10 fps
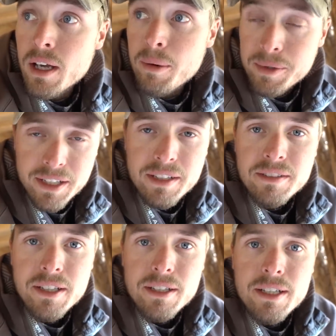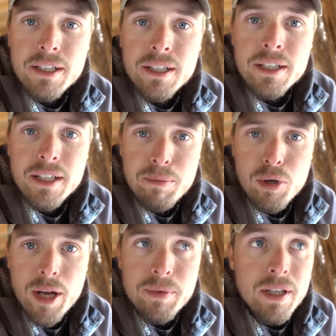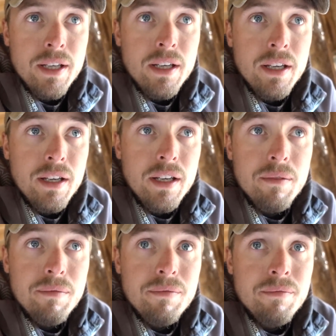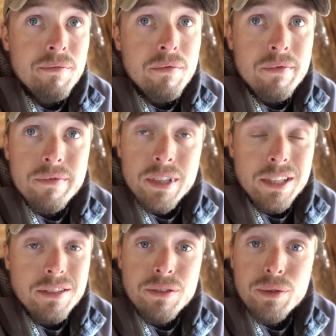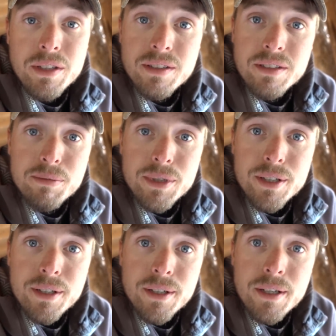I'm gonna take a seat, get prepped, and let's see if we can see some deer.